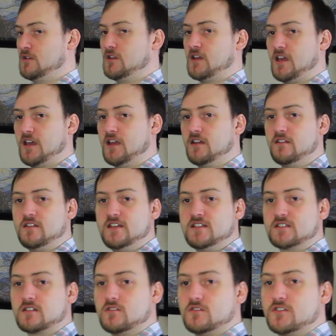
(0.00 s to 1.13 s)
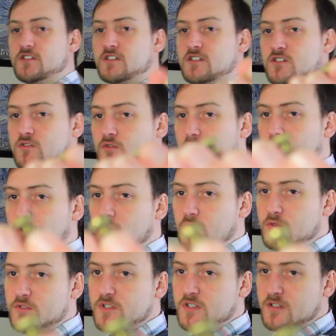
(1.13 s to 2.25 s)
And these little
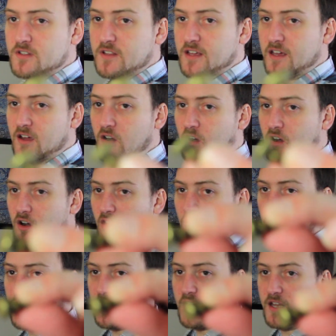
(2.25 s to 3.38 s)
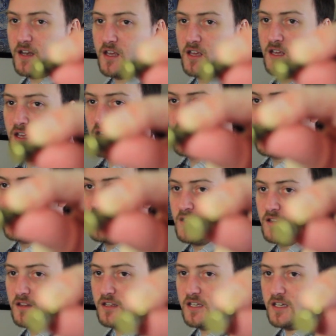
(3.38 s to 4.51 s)
screws that are on
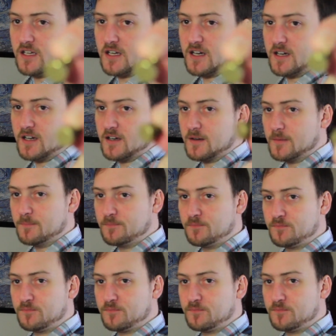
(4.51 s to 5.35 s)
the